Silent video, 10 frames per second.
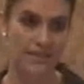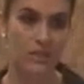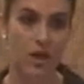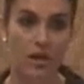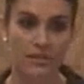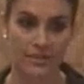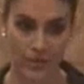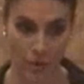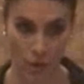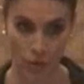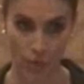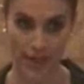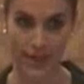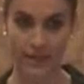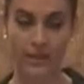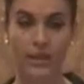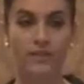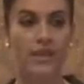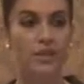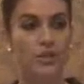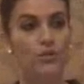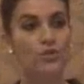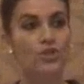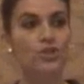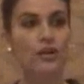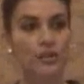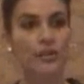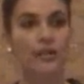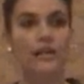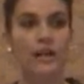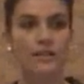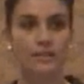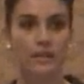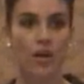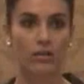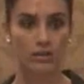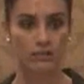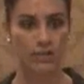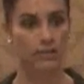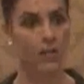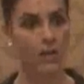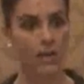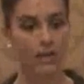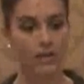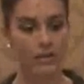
these laws in their own way. They use Sharia as the ultimate law.